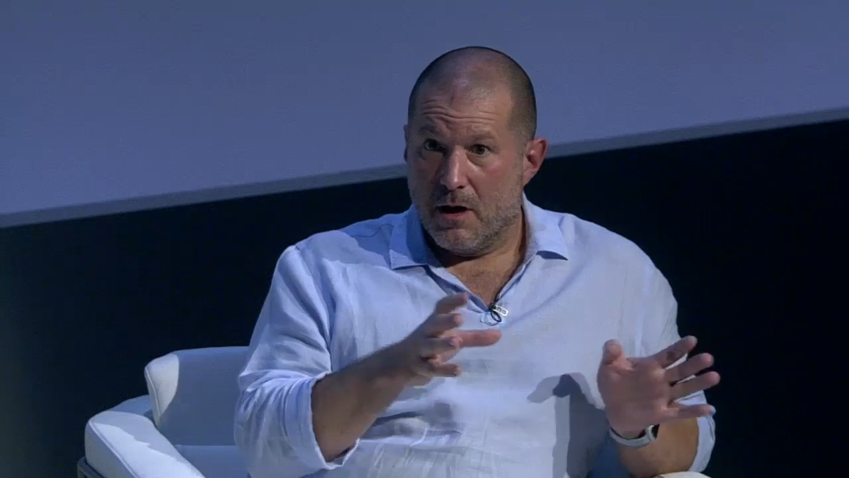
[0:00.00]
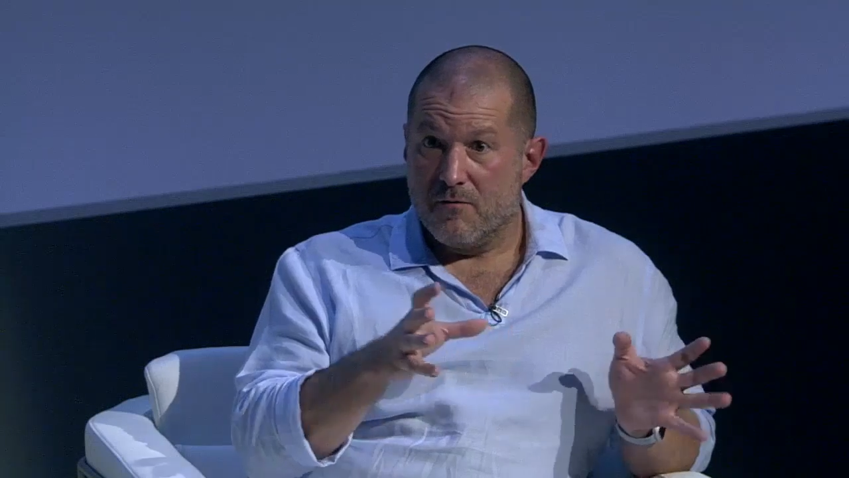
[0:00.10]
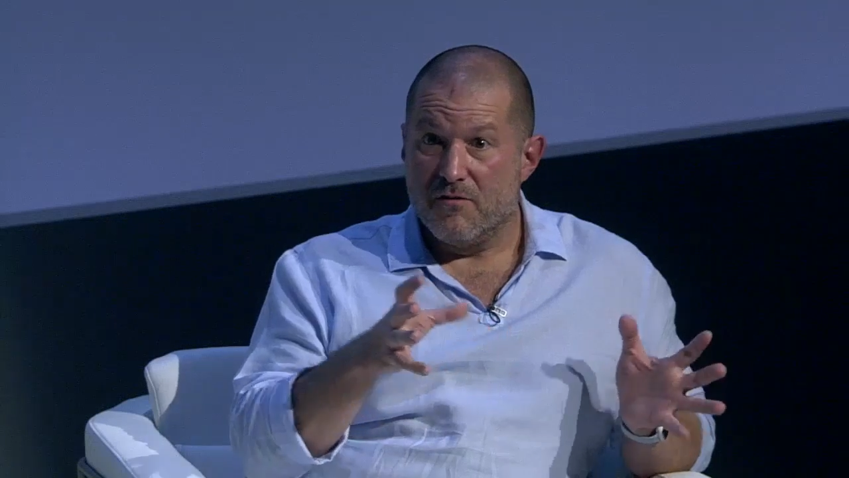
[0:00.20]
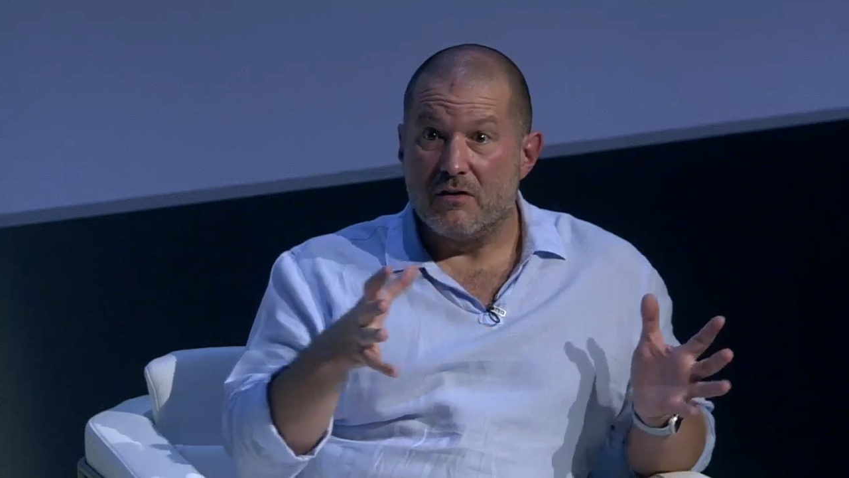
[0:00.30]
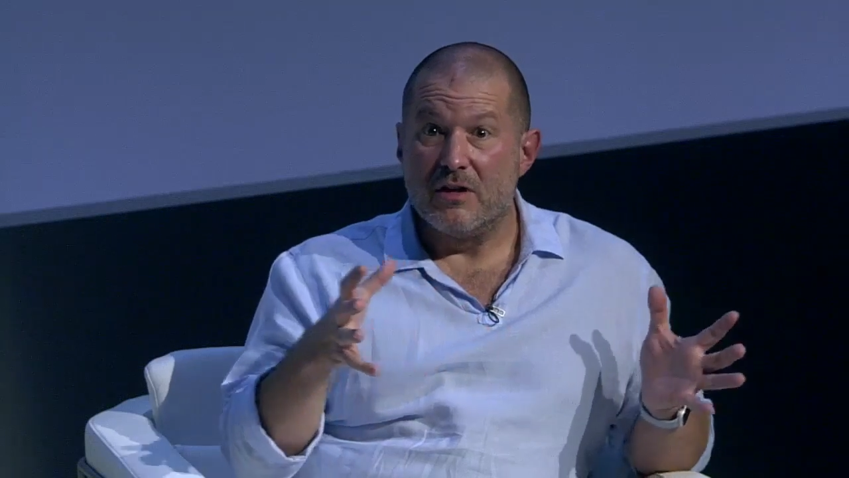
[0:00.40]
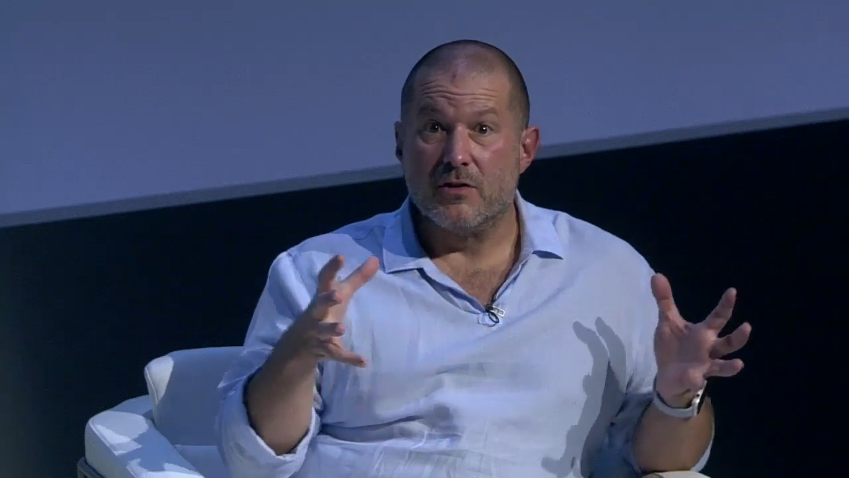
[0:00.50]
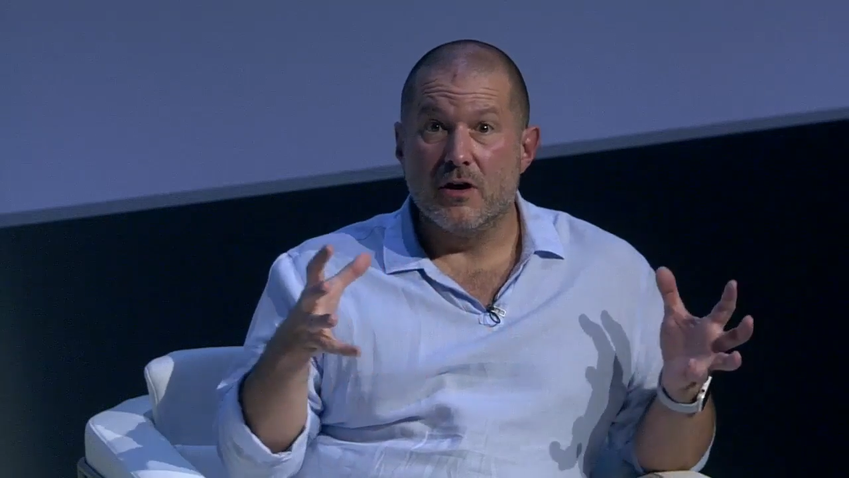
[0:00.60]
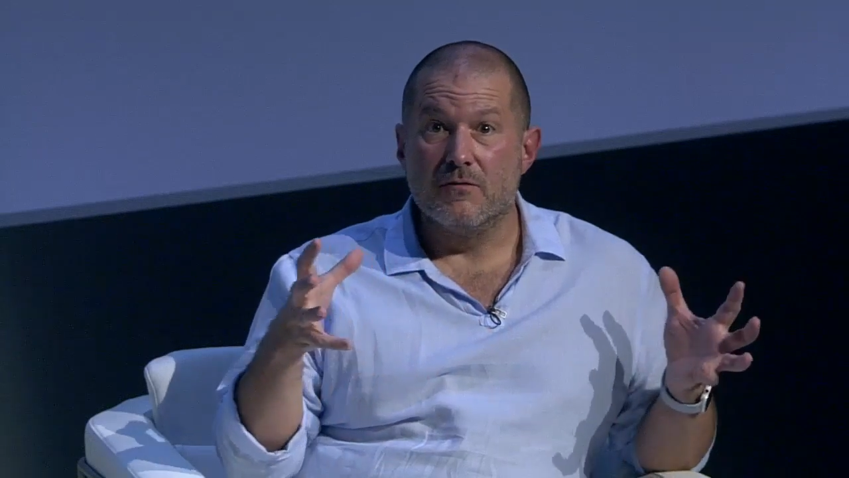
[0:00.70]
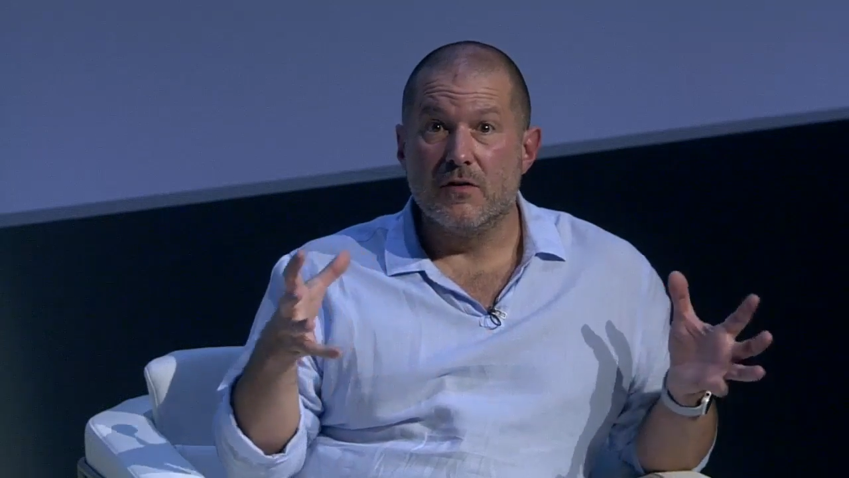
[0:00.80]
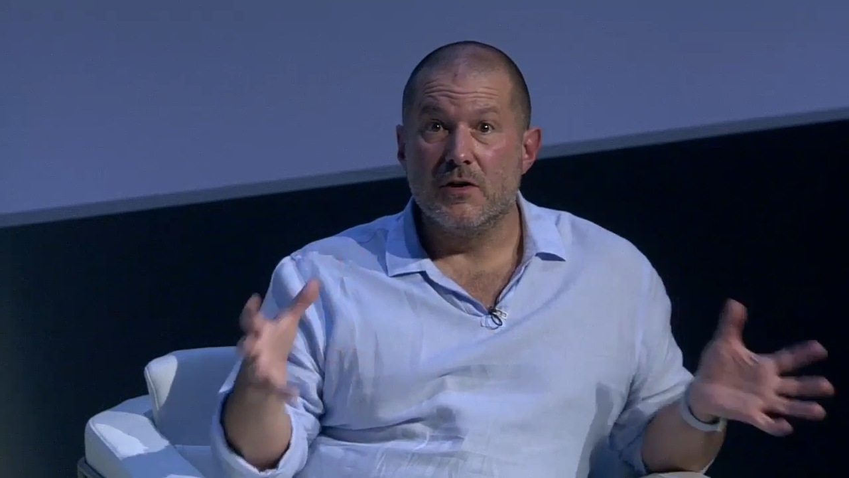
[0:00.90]
a very
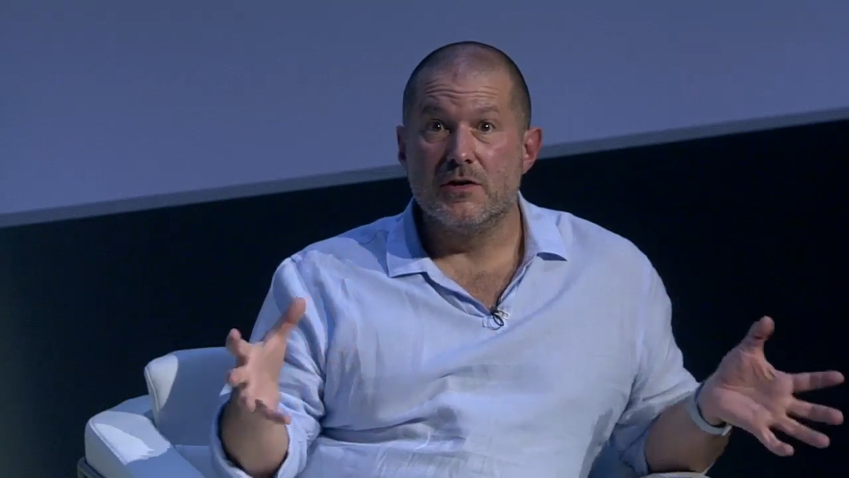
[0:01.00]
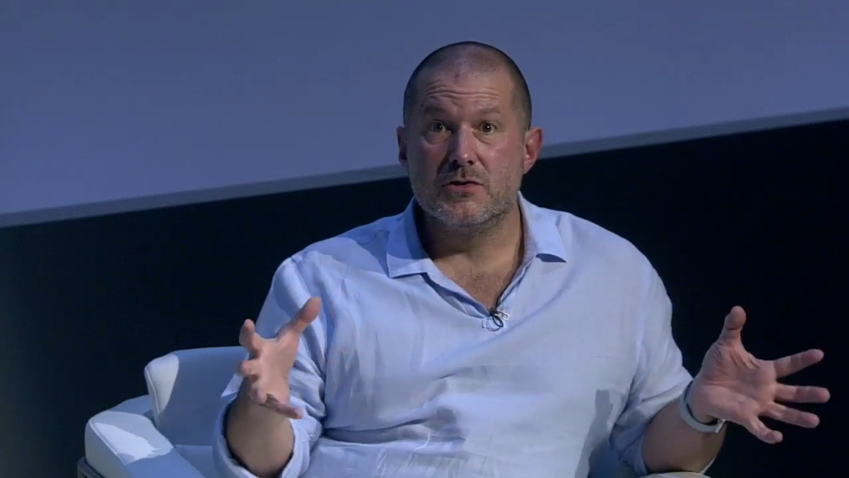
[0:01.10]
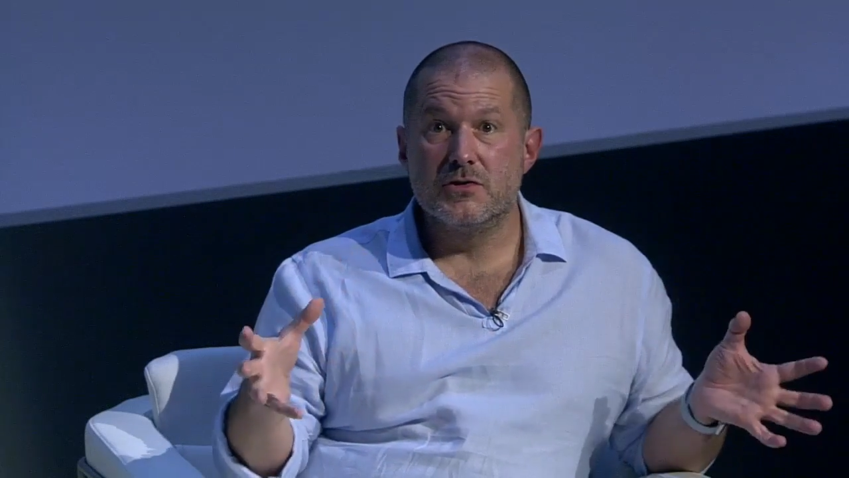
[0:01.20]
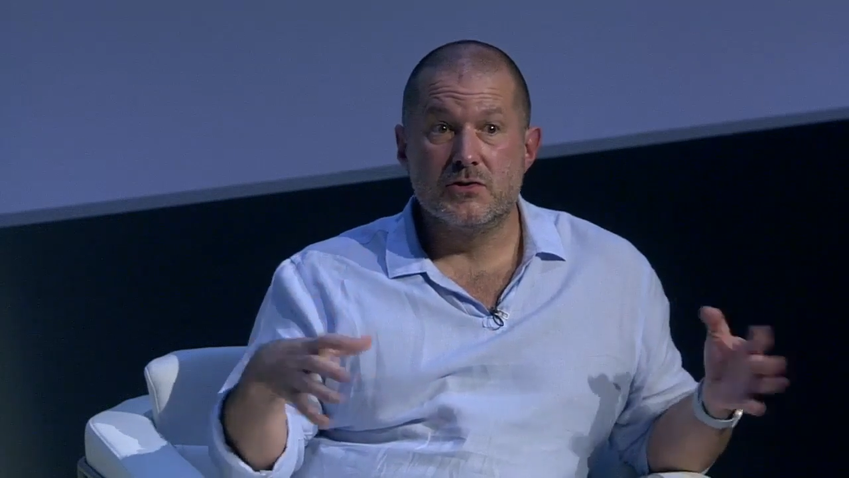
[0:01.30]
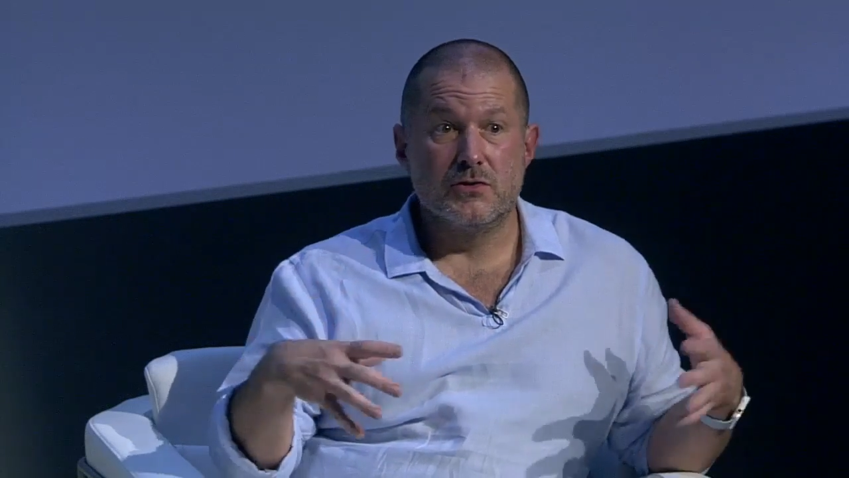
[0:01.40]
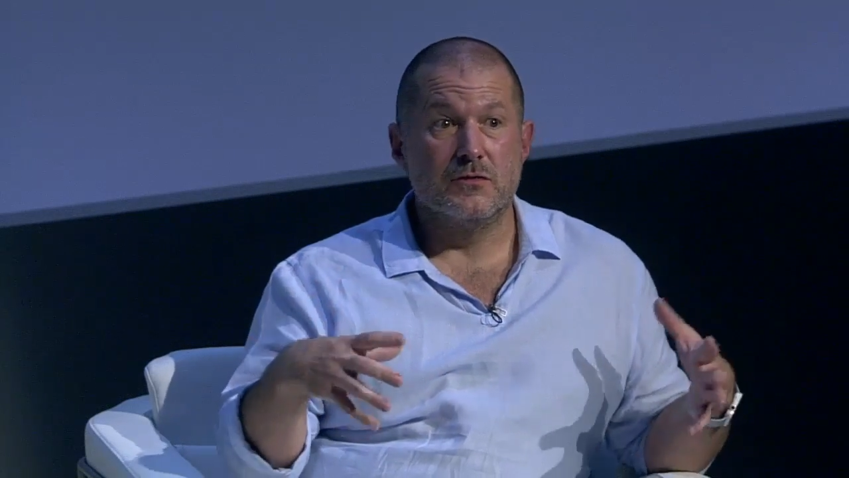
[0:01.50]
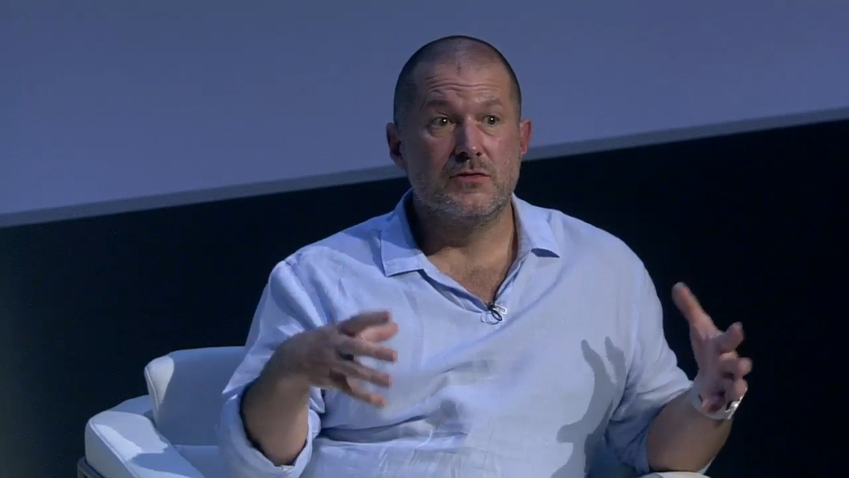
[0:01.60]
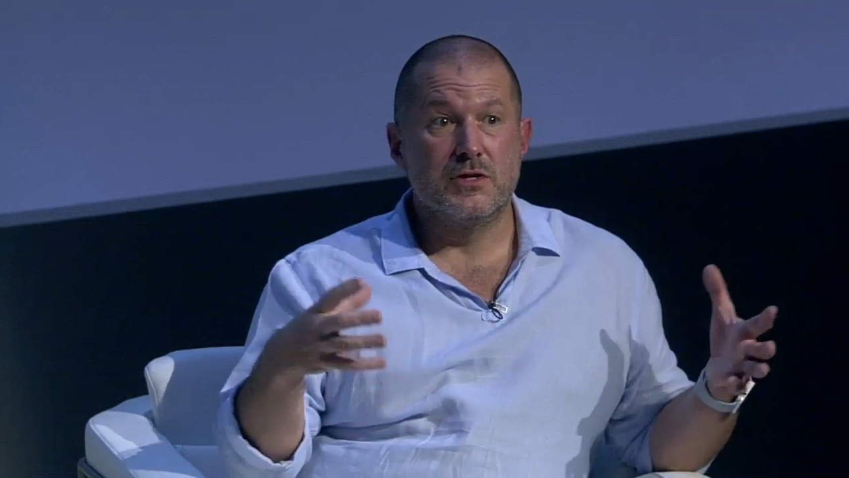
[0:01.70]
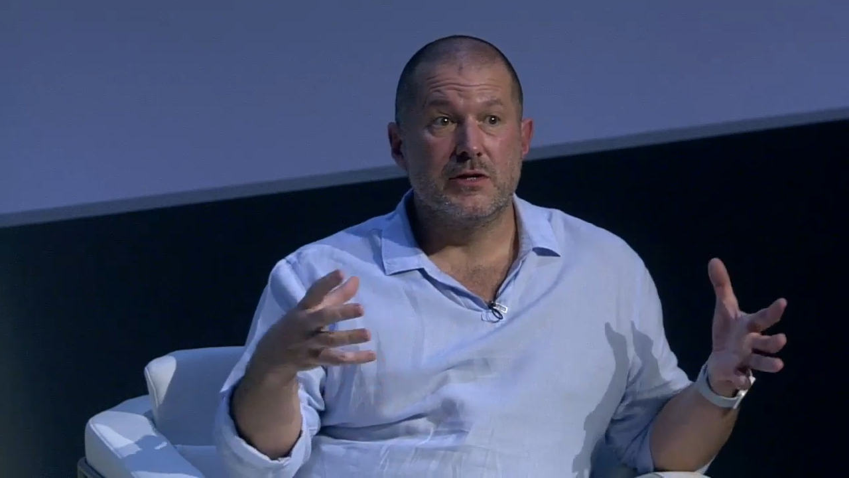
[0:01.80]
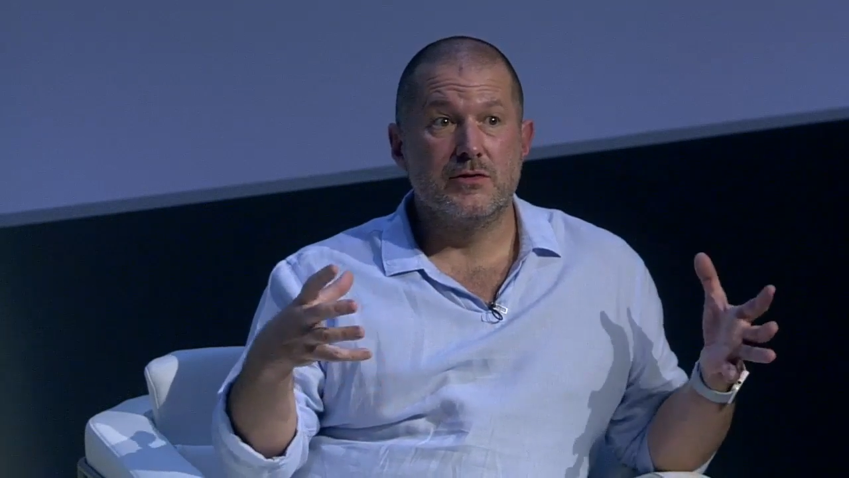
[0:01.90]
diverse sort of
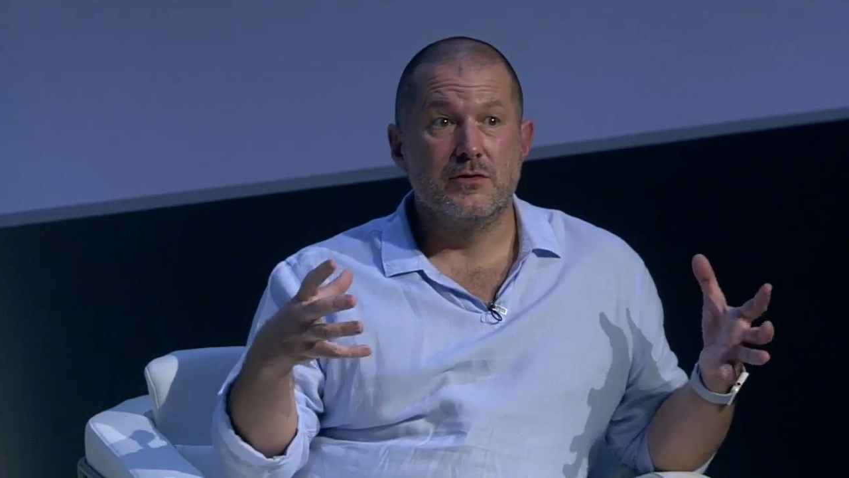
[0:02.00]
set